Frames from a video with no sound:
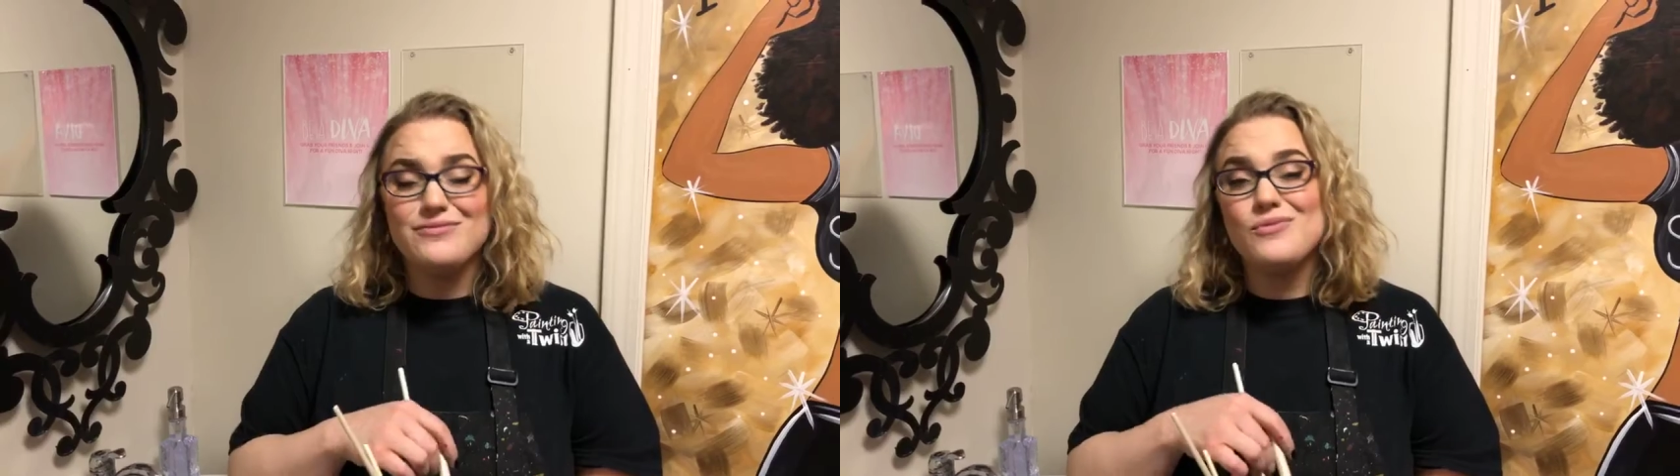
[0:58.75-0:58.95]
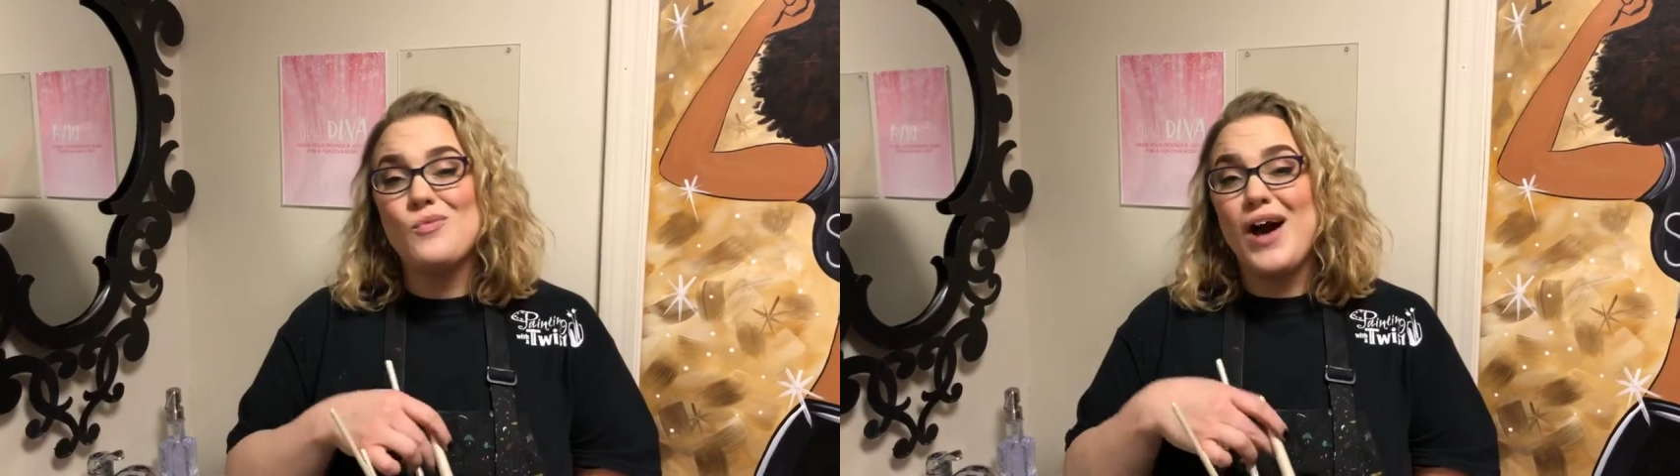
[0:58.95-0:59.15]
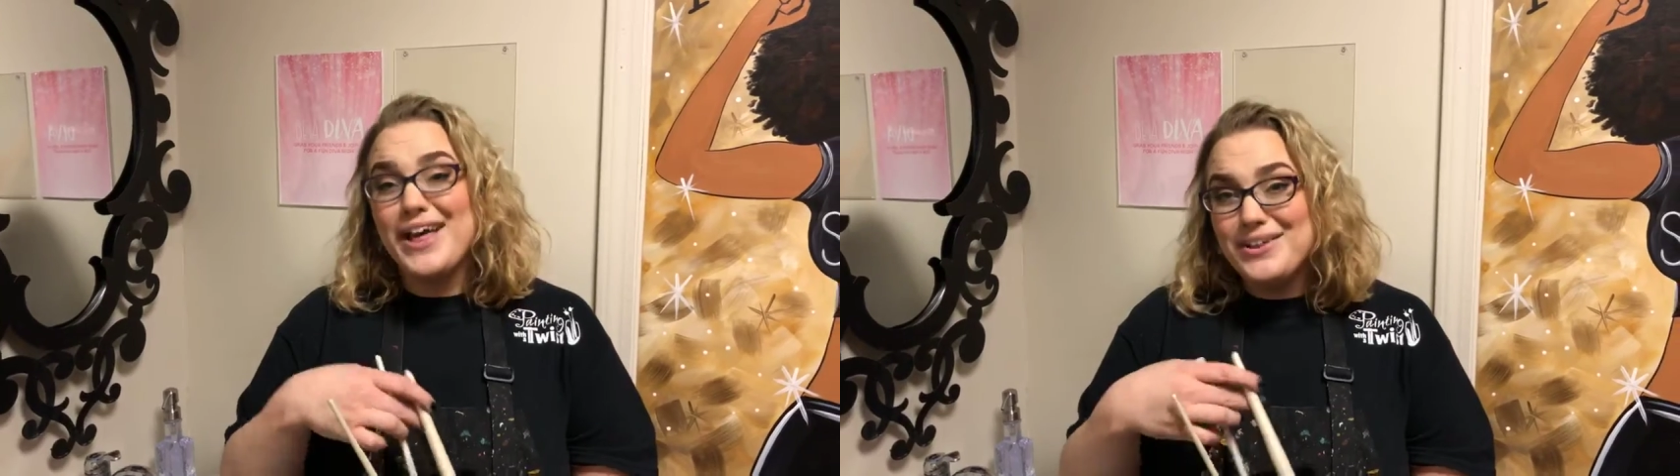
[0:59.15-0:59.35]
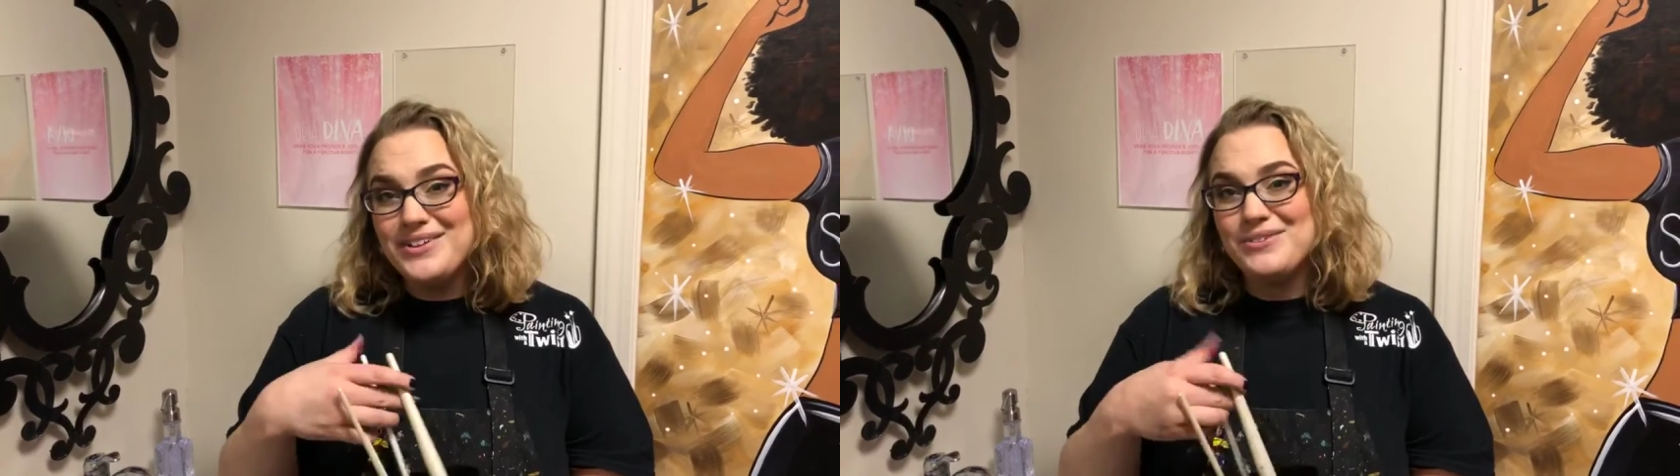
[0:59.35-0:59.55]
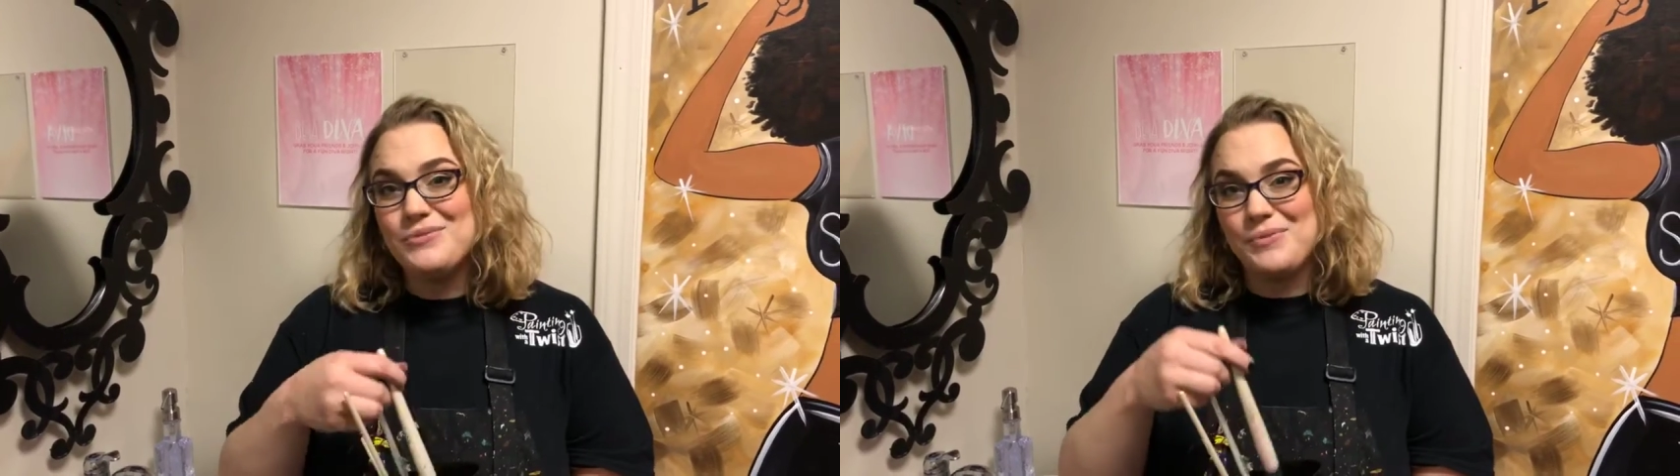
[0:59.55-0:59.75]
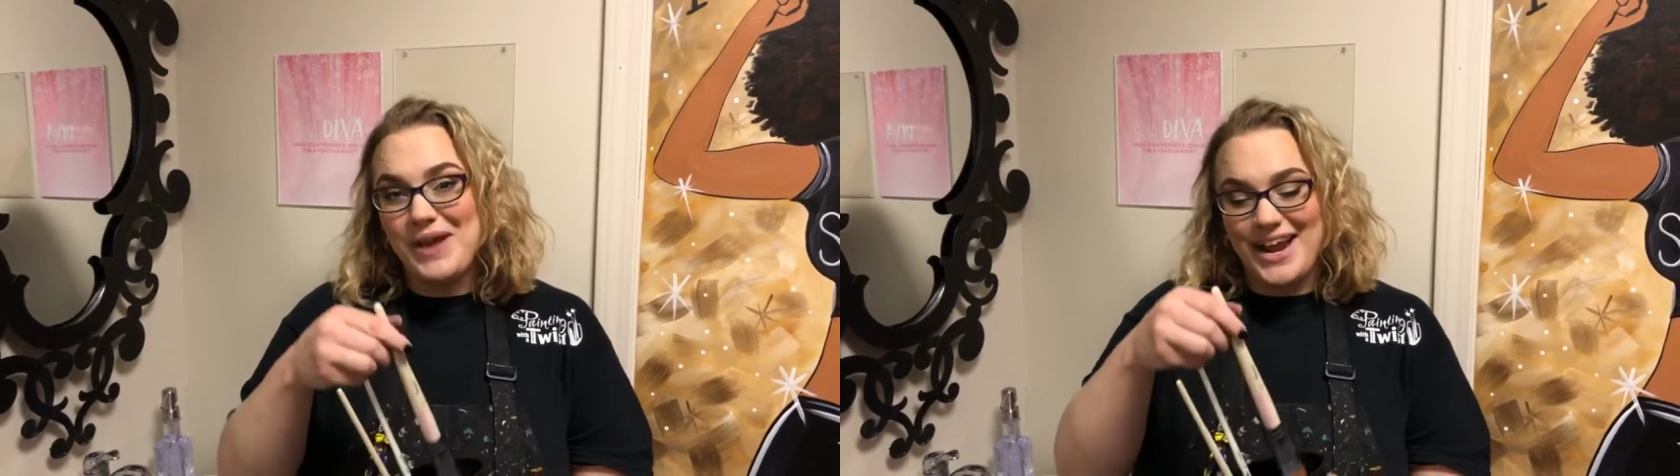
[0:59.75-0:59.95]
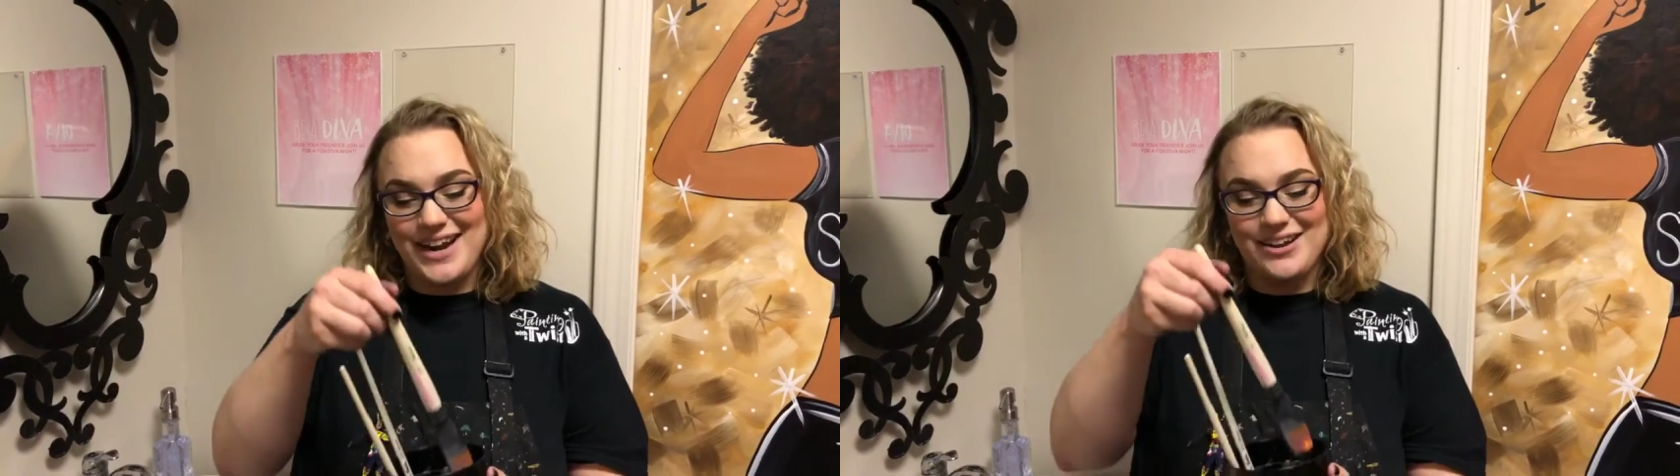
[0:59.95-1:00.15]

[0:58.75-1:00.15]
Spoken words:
while we're painting,